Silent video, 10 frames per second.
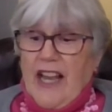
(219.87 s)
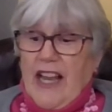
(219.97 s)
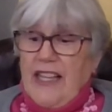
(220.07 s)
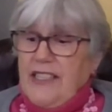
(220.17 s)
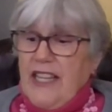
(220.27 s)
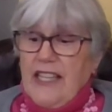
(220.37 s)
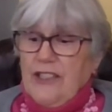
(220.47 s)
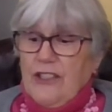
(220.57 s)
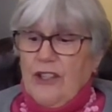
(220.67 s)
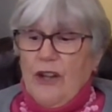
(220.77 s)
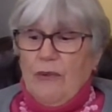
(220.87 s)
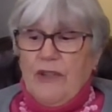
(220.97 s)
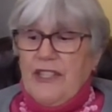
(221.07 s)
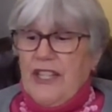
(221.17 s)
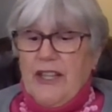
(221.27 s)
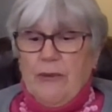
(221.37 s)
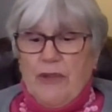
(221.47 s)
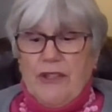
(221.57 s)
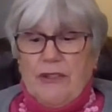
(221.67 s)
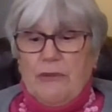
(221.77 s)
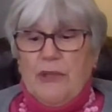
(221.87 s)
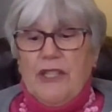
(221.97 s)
I tagged along one day with Oma